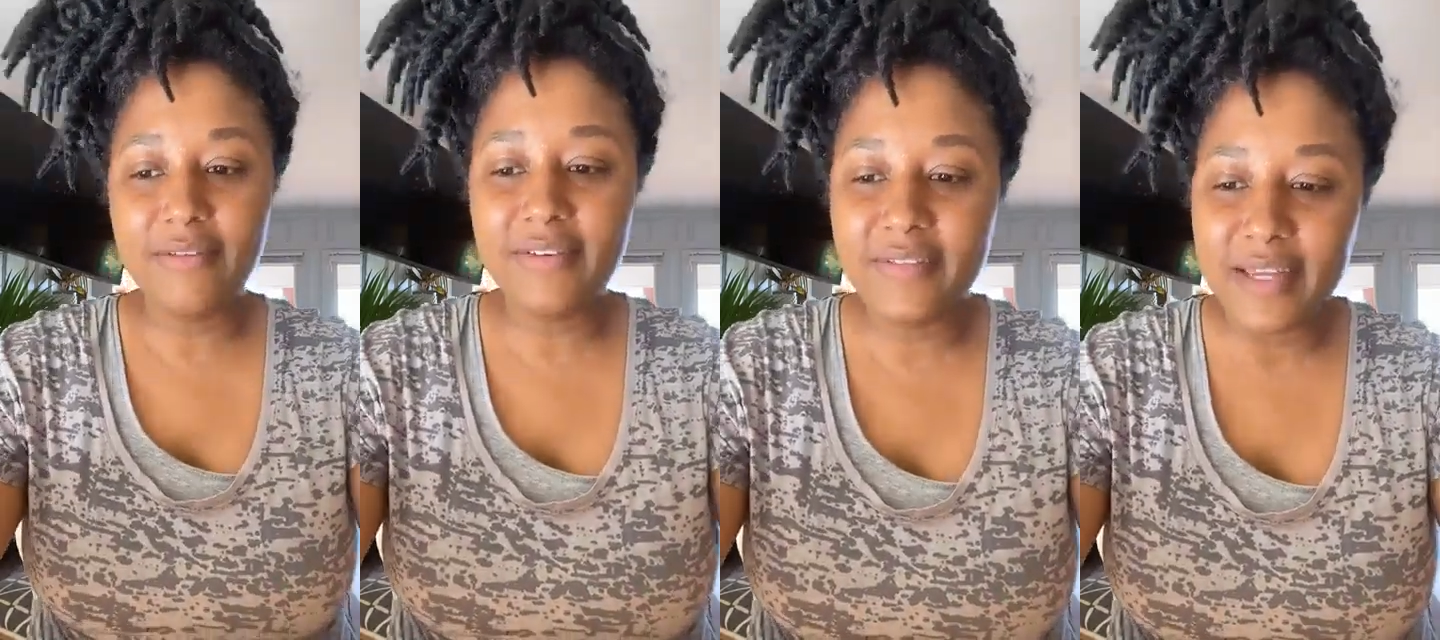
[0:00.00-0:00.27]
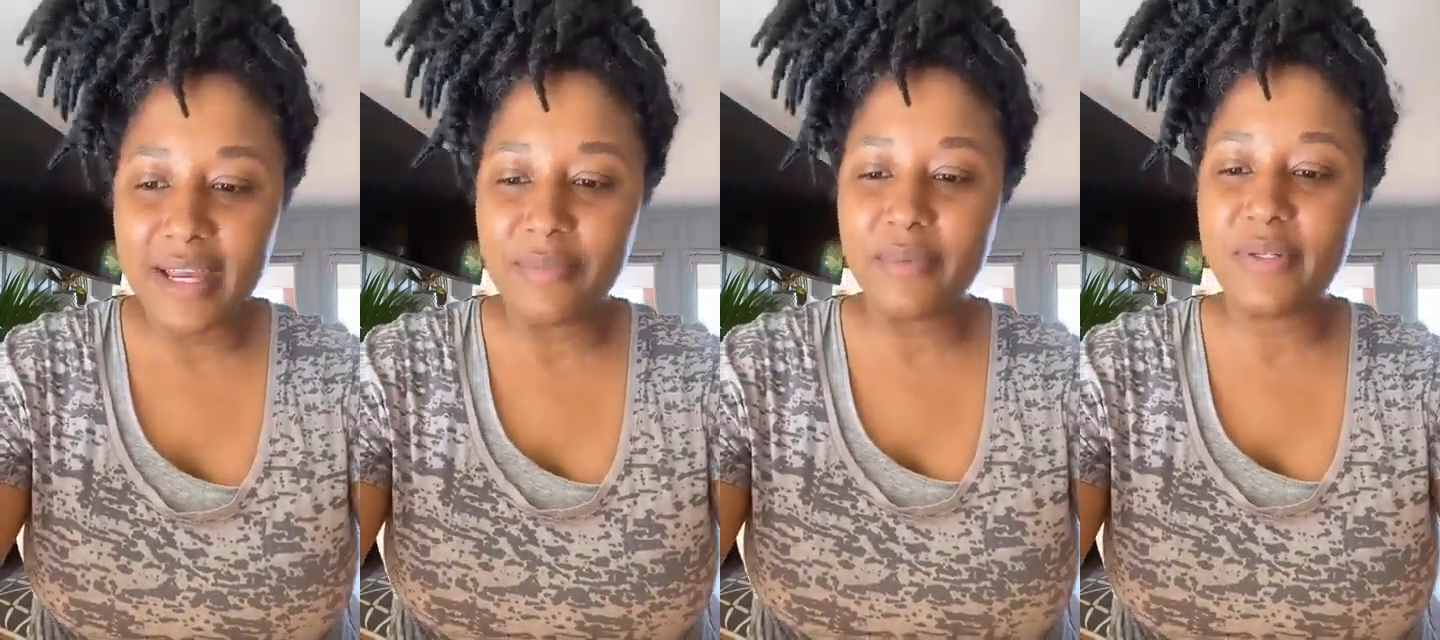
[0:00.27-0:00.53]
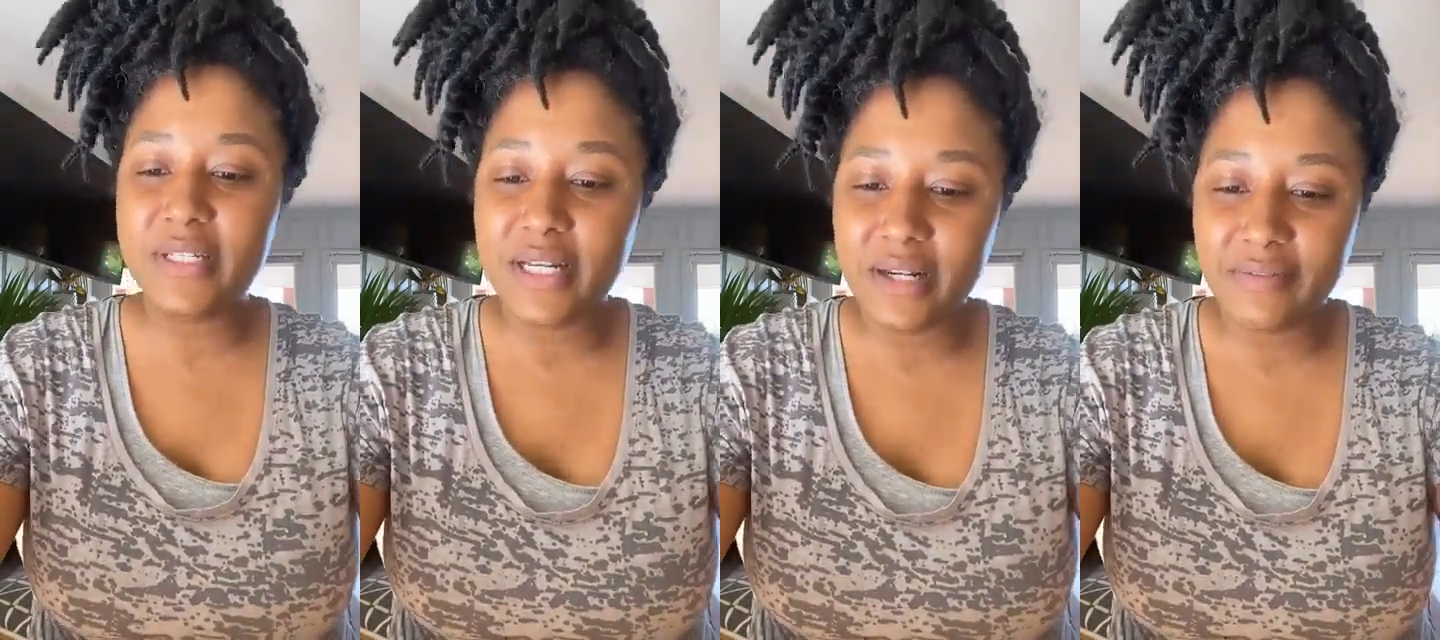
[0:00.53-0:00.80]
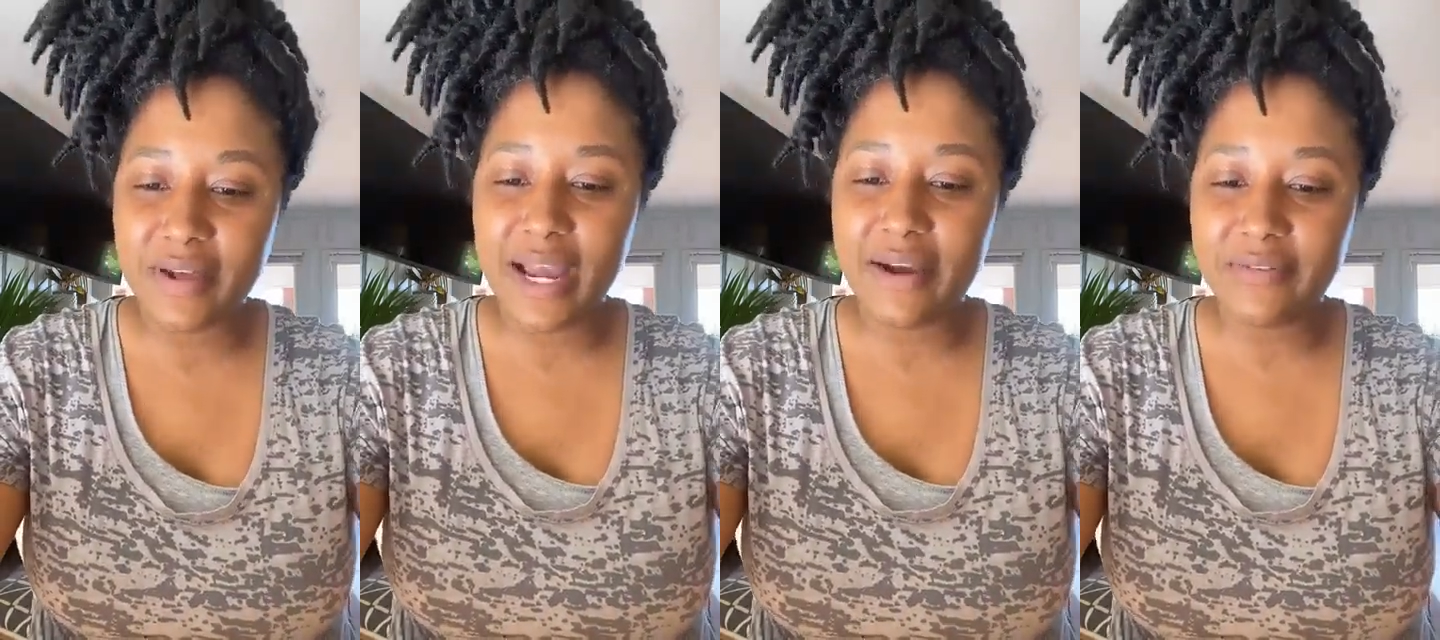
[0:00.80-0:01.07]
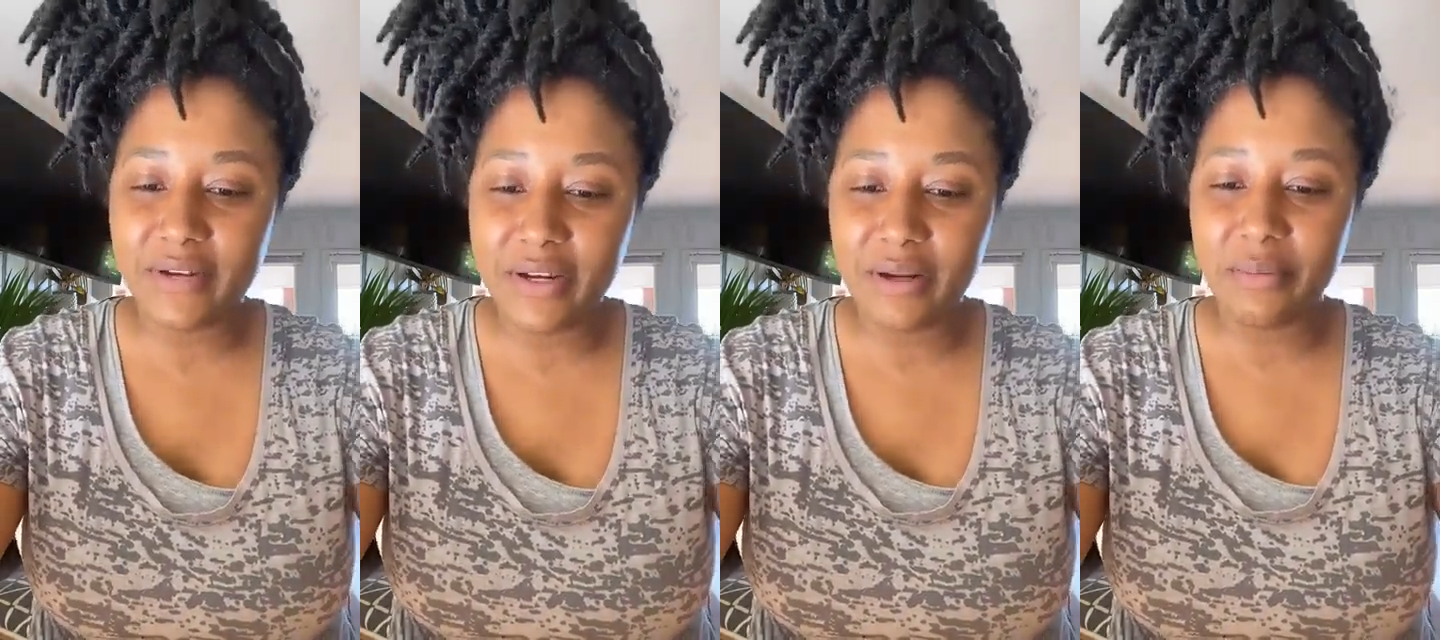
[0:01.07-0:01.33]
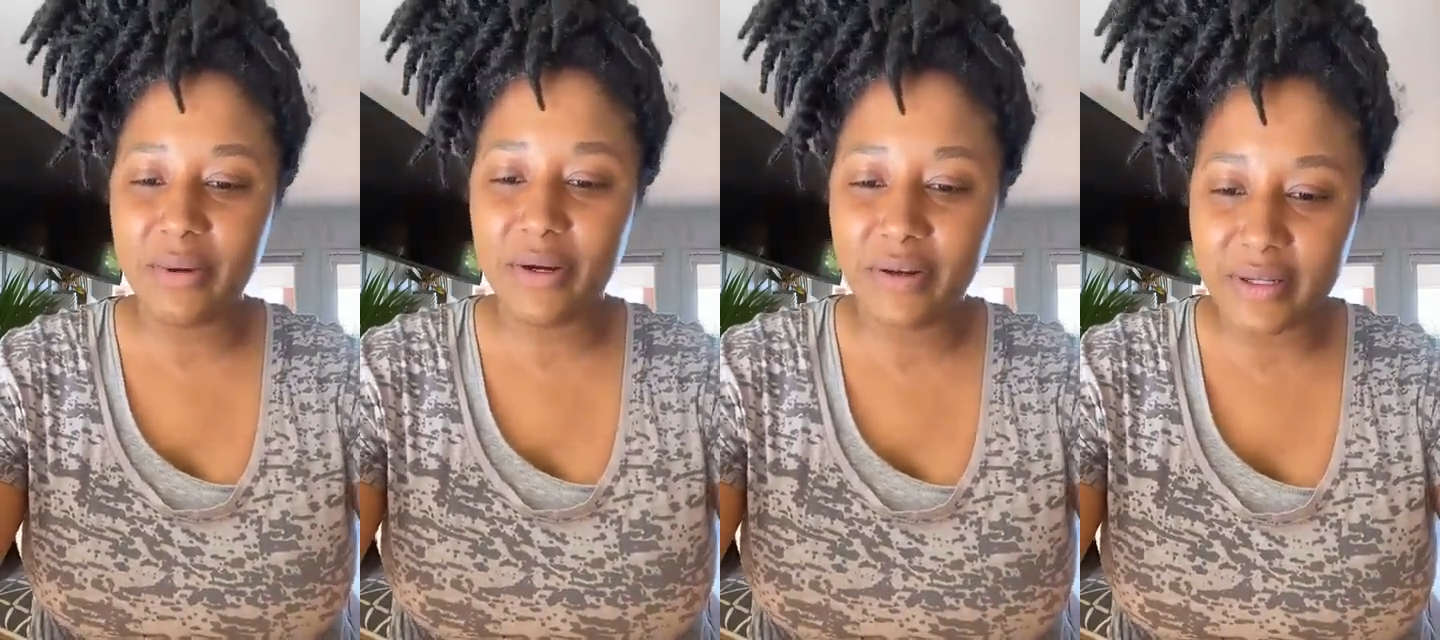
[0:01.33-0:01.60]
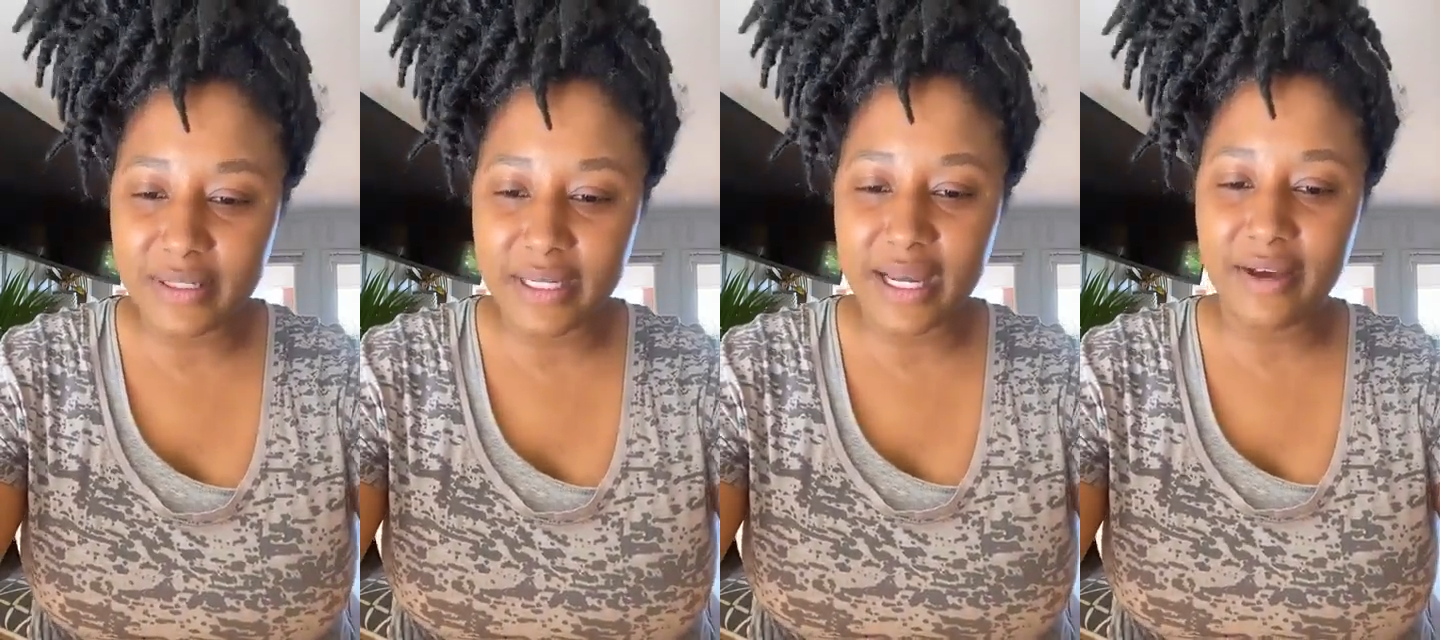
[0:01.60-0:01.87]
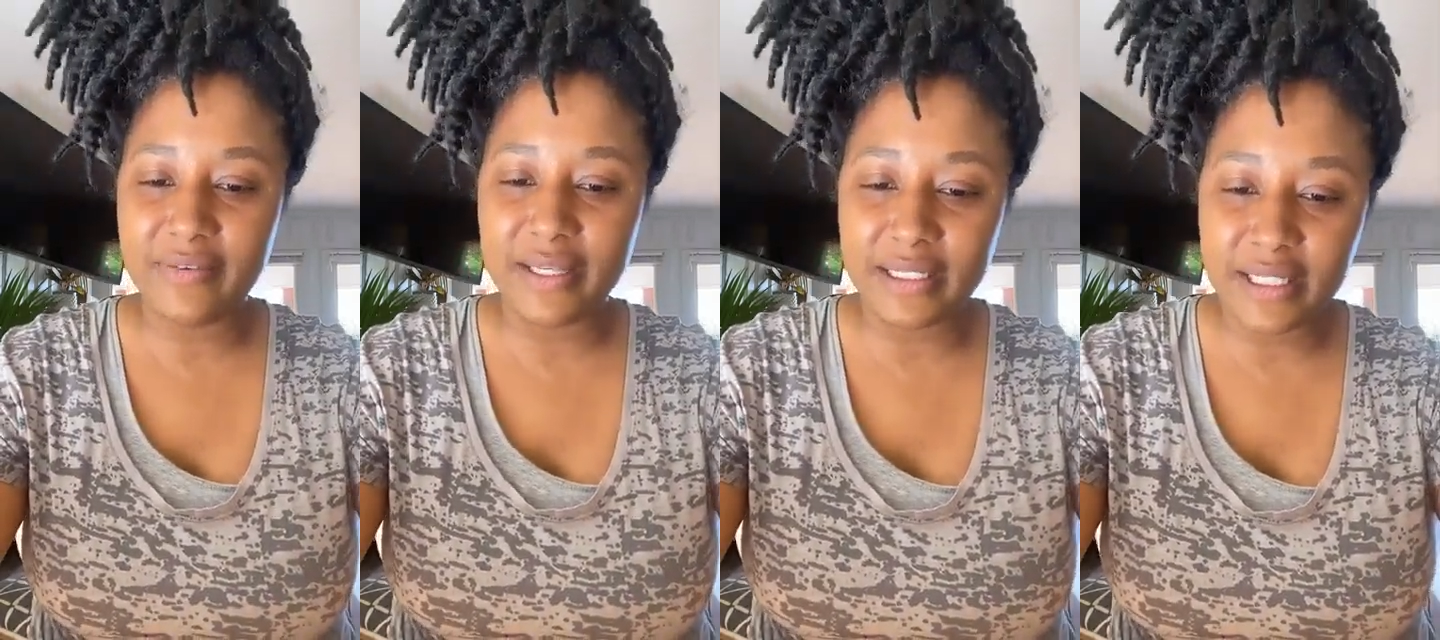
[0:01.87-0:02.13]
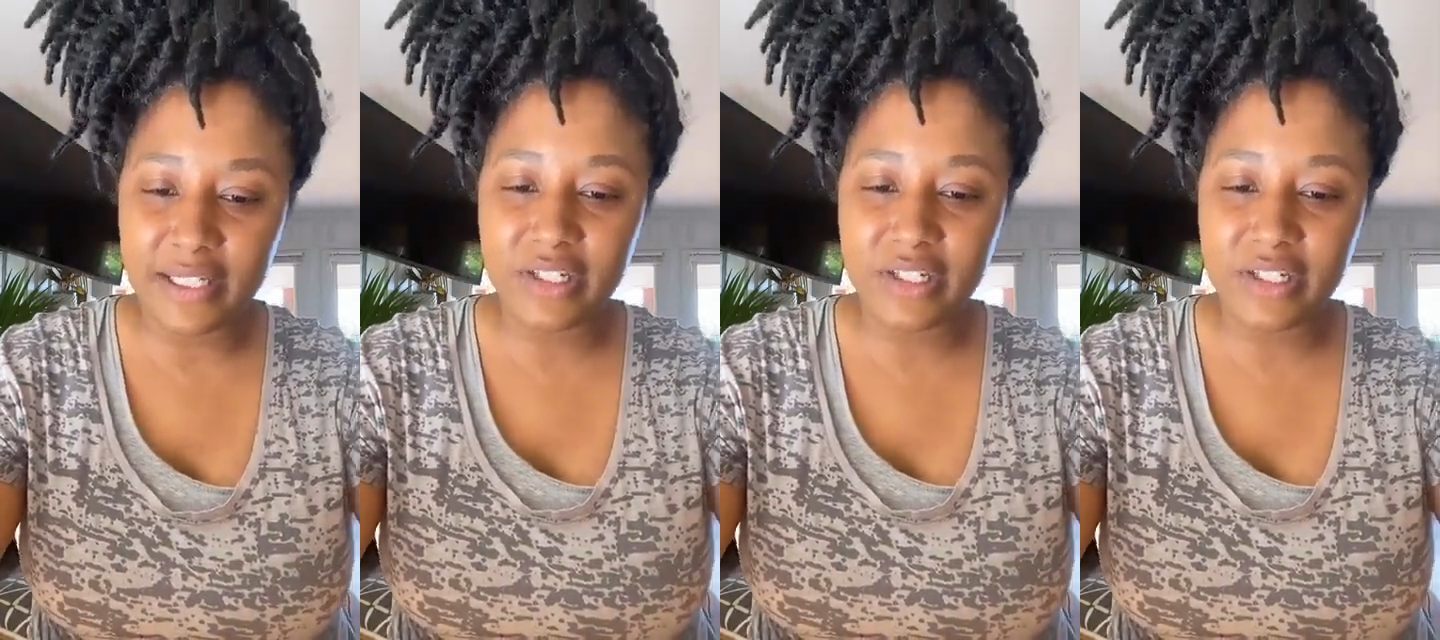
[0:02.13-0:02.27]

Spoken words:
58% of African Americans have at